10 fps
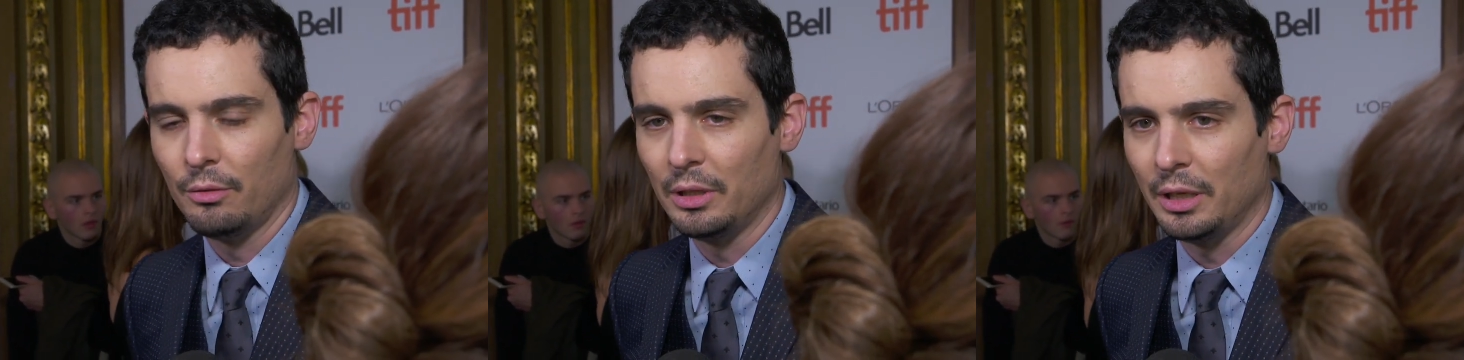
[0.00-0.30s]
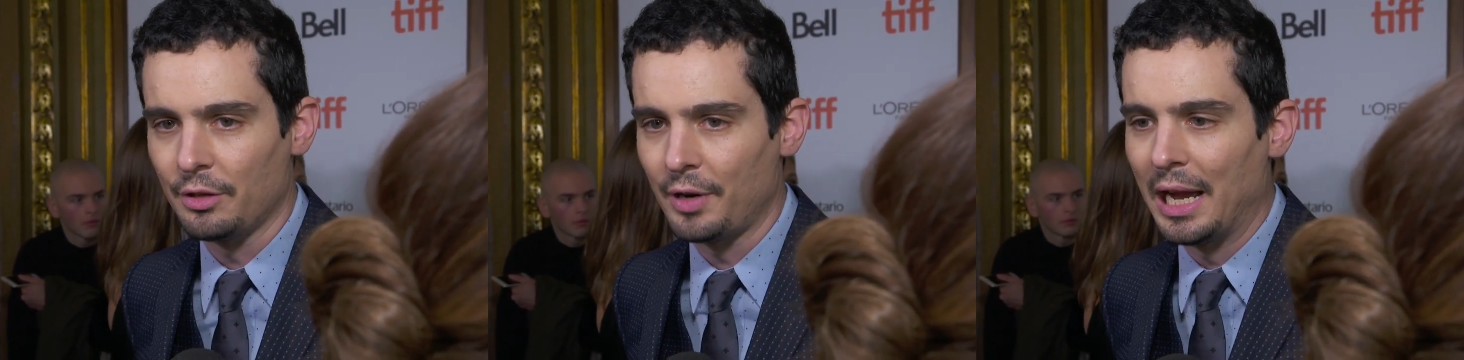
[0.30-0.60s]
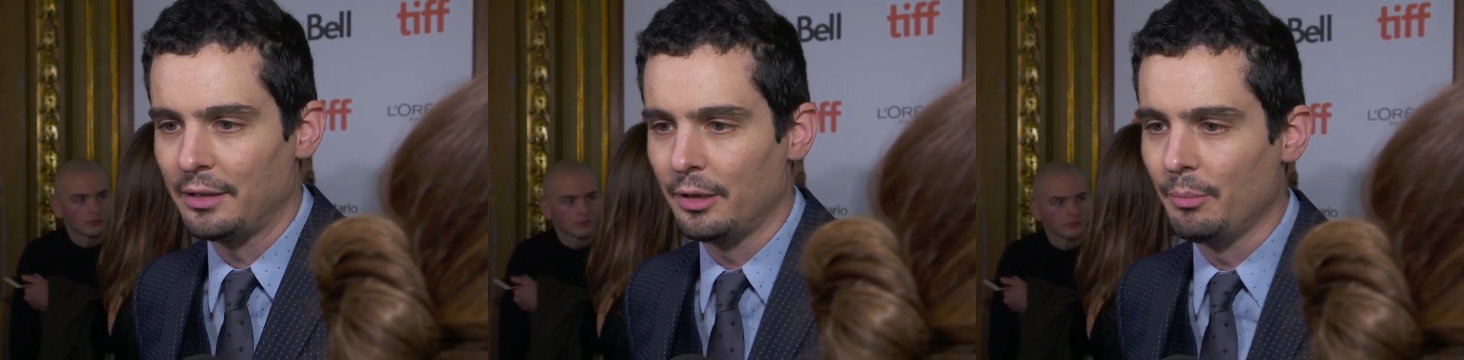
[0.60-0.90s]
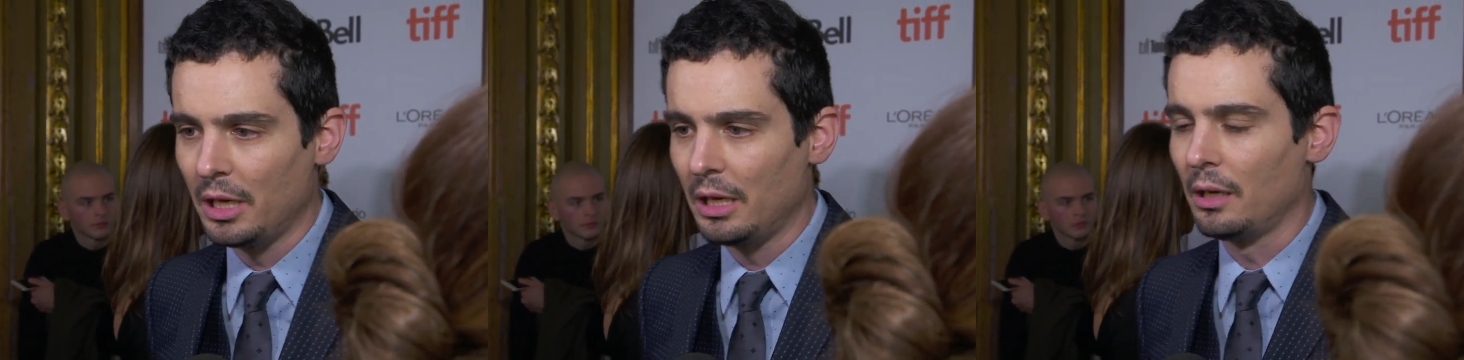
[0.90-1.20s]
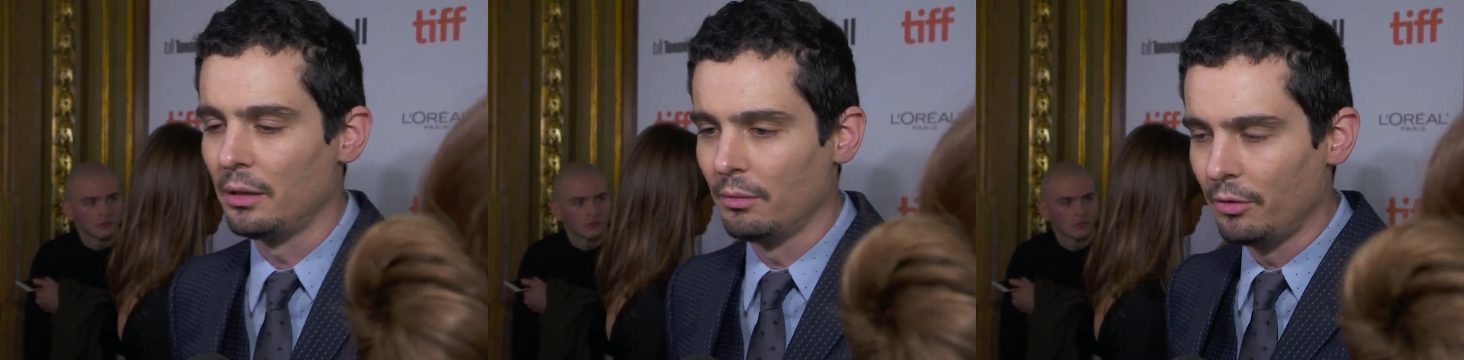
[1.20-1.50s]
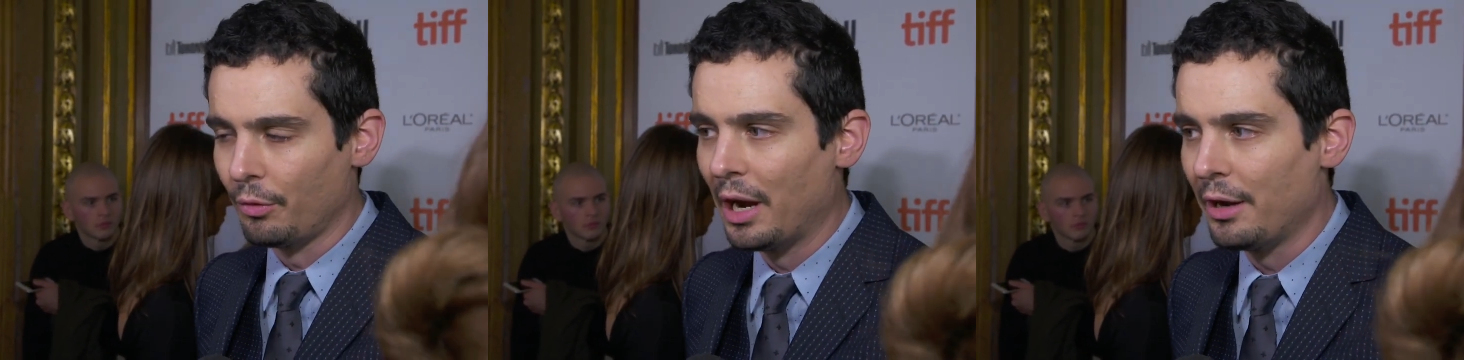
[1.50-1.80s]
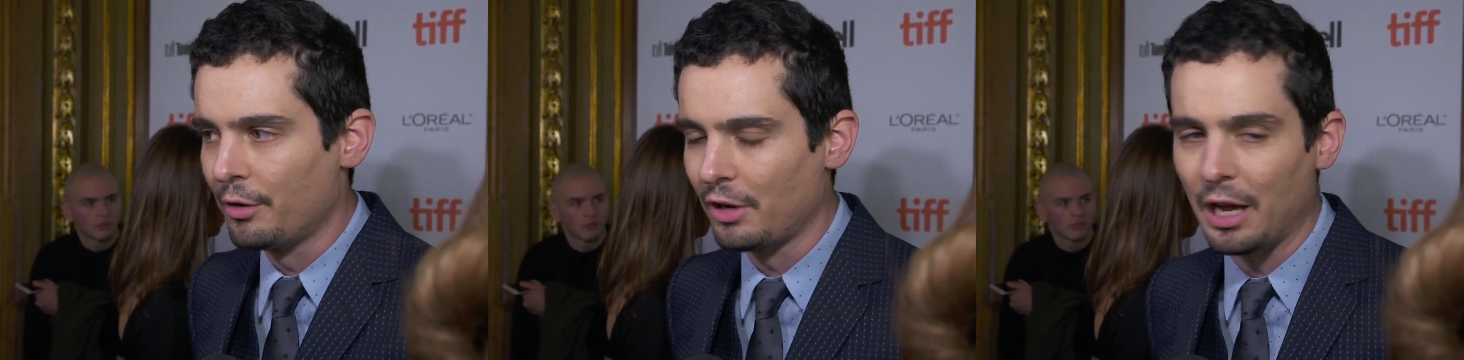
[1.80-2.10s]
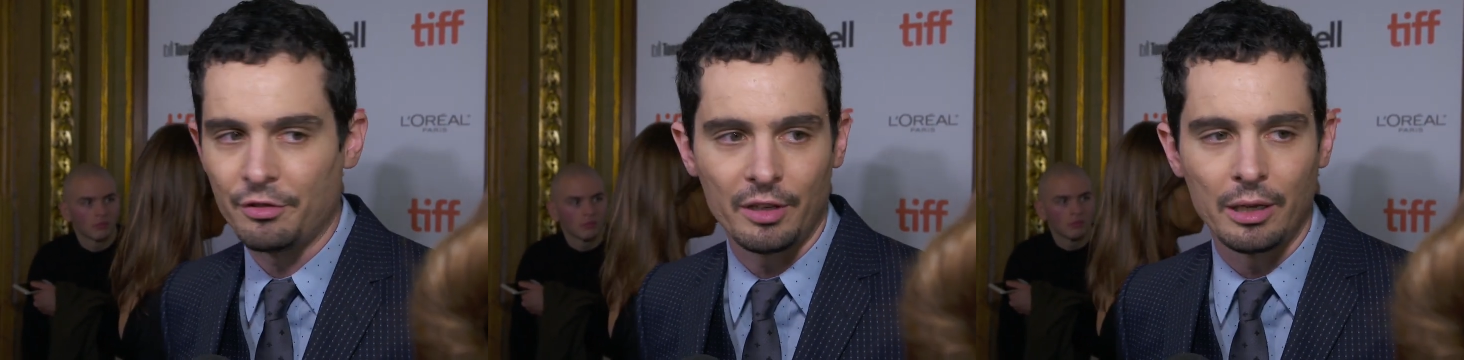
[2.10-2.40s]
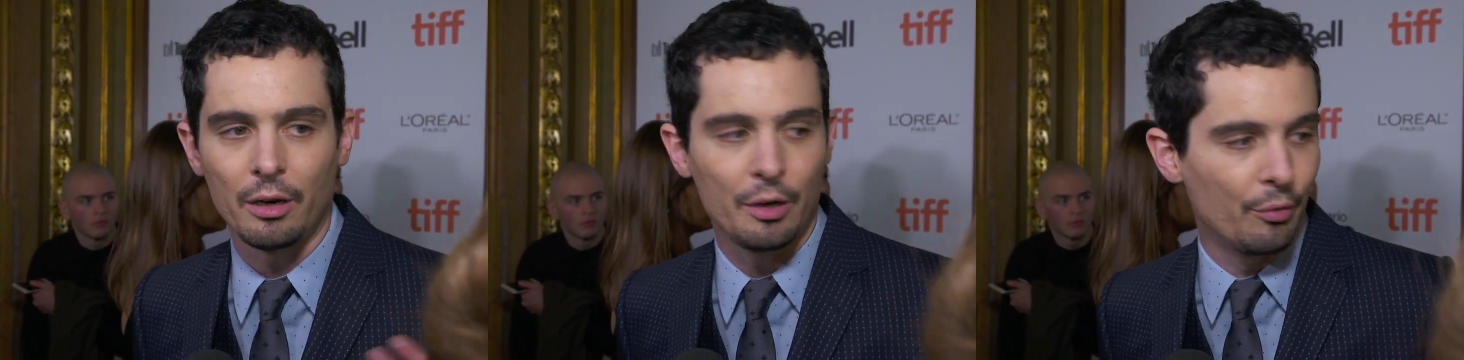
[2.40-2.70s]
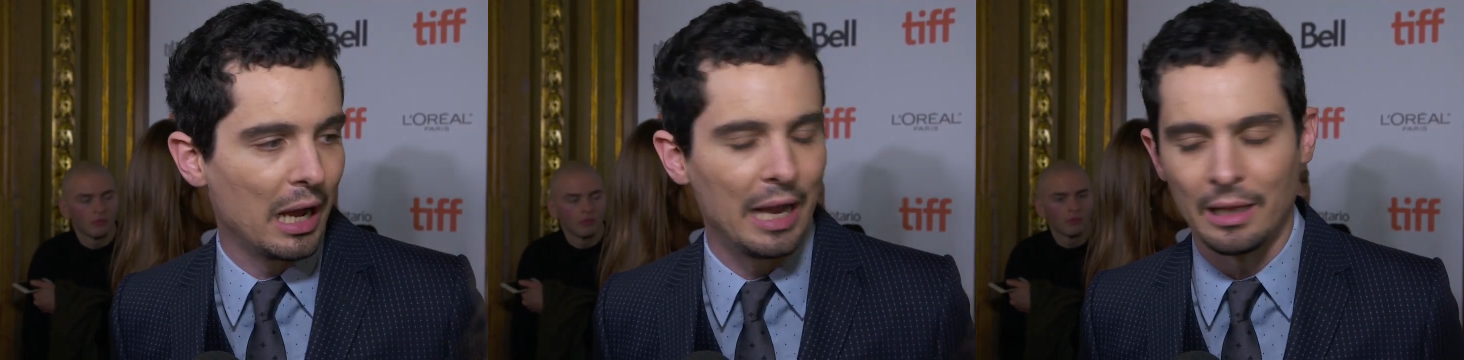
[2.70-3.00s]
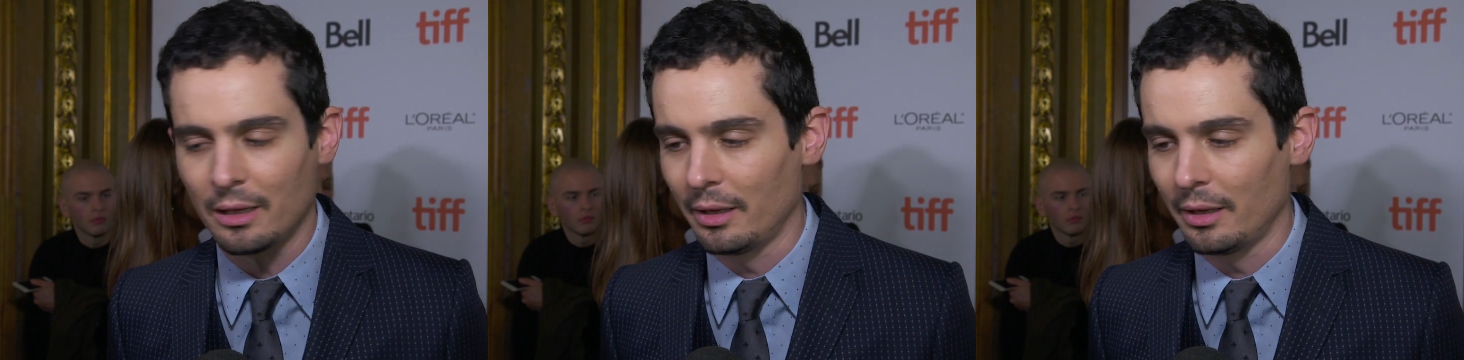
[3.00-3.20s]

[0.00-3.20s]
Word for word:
Speaker 1: really attracted me and the writer Josh Singer and Ryan and